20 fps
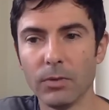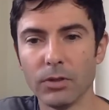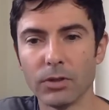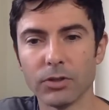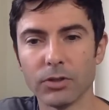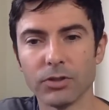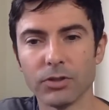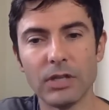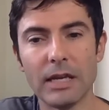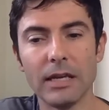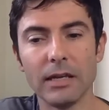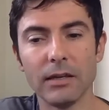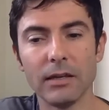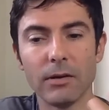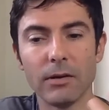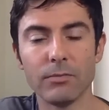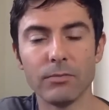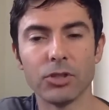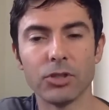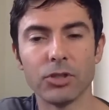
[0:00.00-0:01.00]
You're saying,
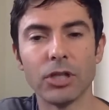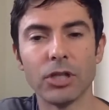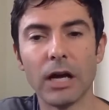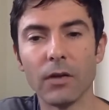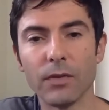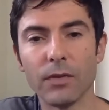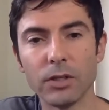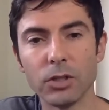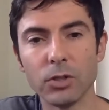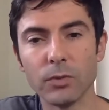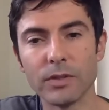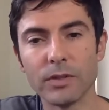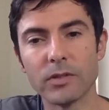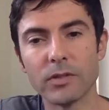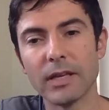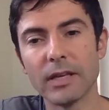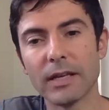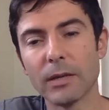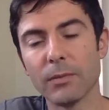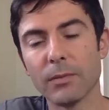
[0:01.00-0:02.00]
Michelle, that you would
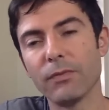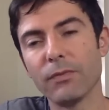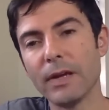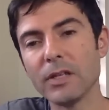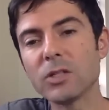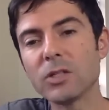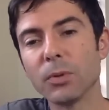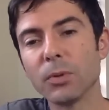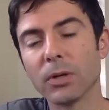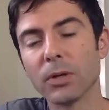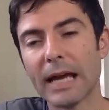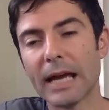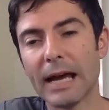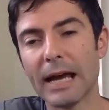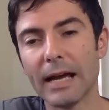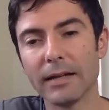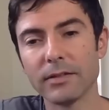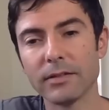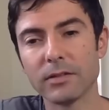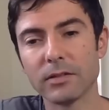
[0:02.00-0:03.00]
set up Facebook
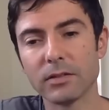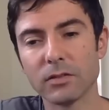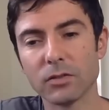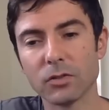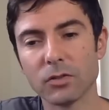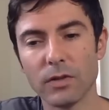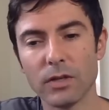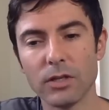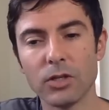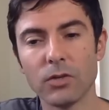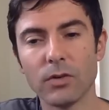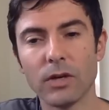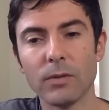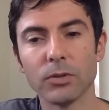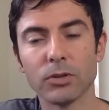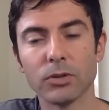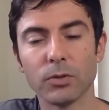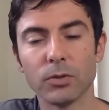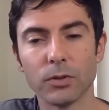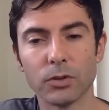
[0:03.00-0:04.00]
ads, so then you're
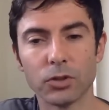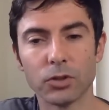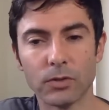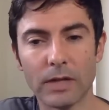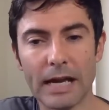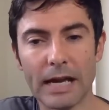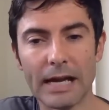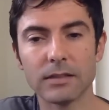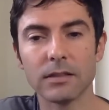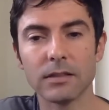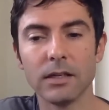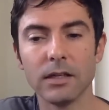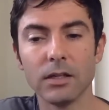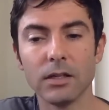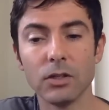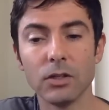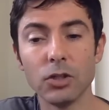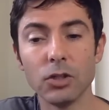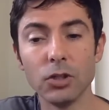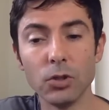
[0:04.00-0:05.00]
able to attract
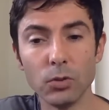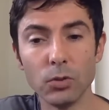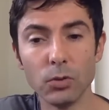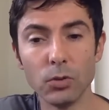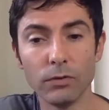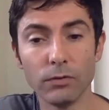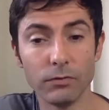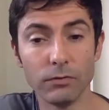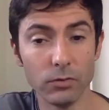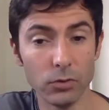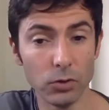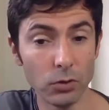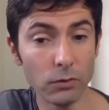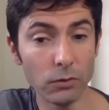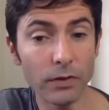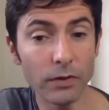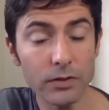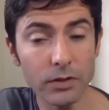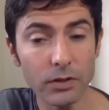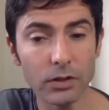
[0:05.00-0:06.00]
new
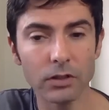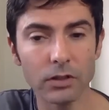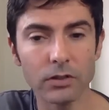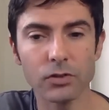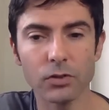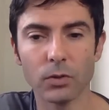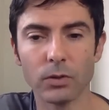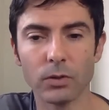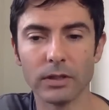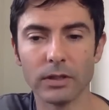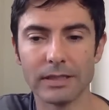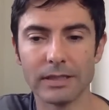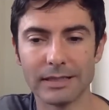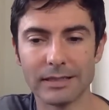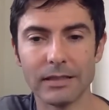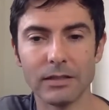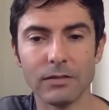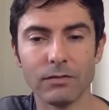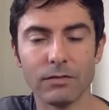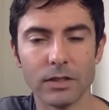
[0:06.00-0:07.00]
visitors or
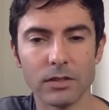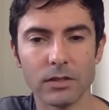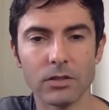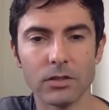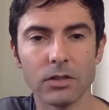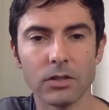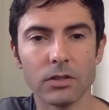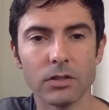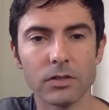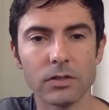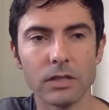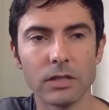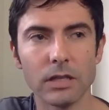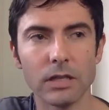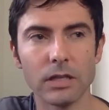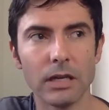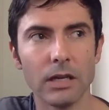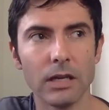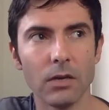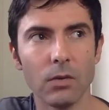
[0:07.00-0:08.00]
existing visitors,
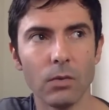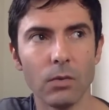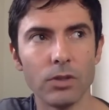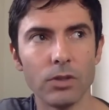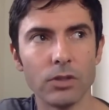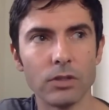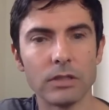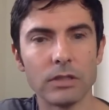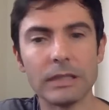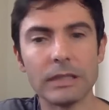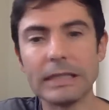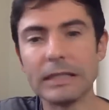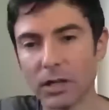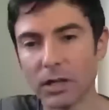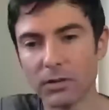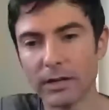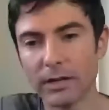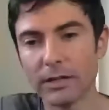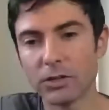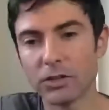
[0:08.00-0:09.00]
which is lead
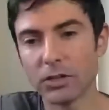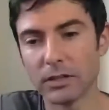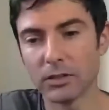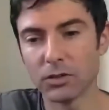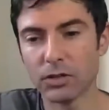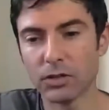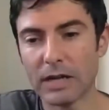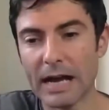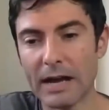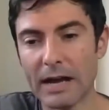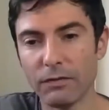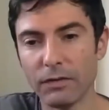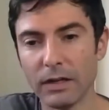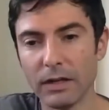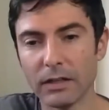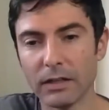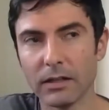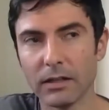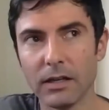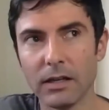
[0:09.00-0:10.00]
generation and
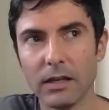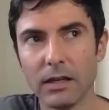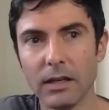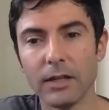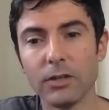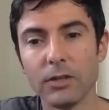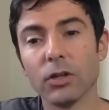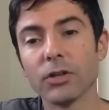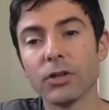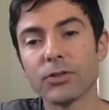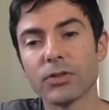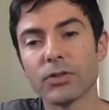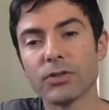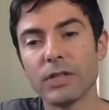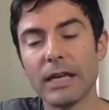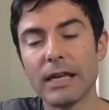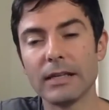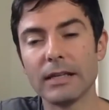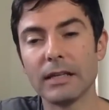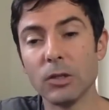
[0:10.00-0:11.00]
traffic. And you're also
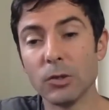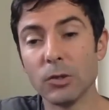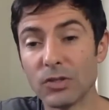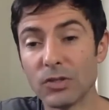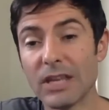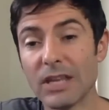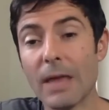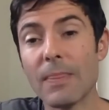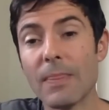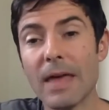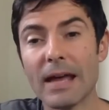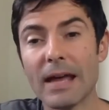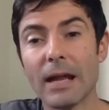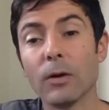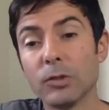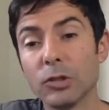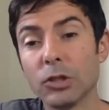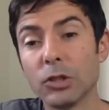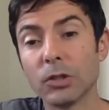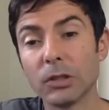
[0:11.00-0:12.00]
saying that you send that
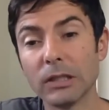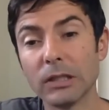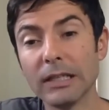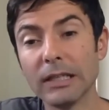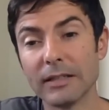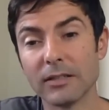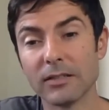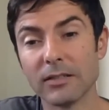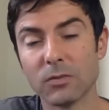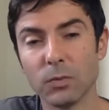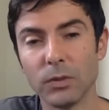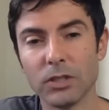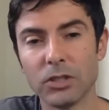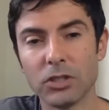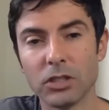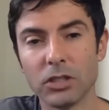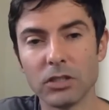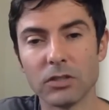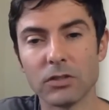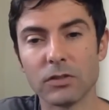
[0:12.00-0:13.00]
out to your list,
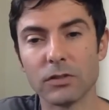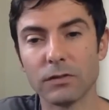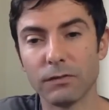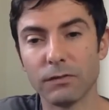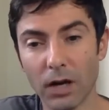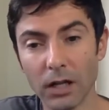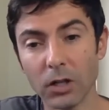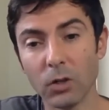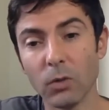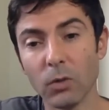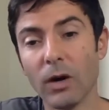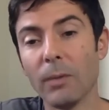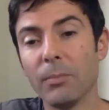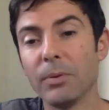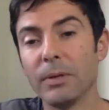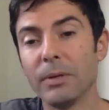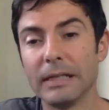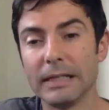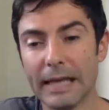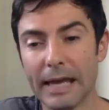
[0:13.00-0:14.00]
which is
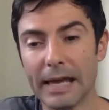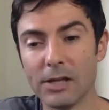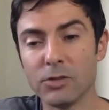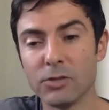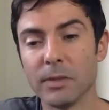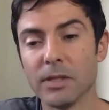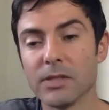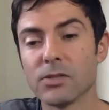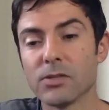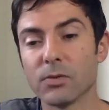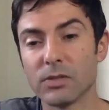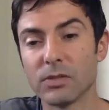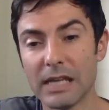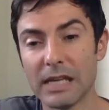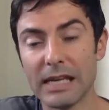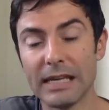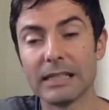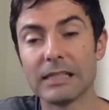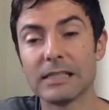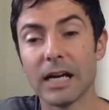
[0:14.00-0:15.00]
follow-up and engagement, so
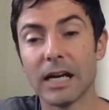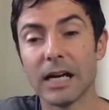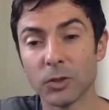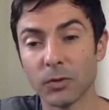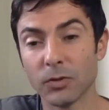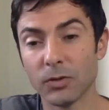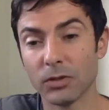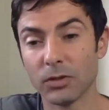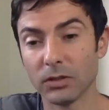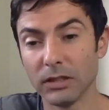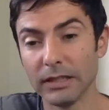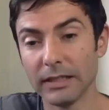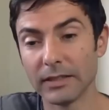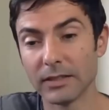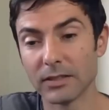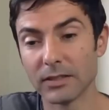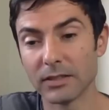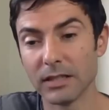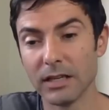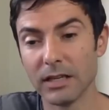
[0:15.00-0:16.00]
staying in touch with your
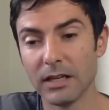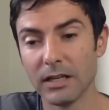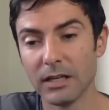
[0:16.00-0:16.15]
list.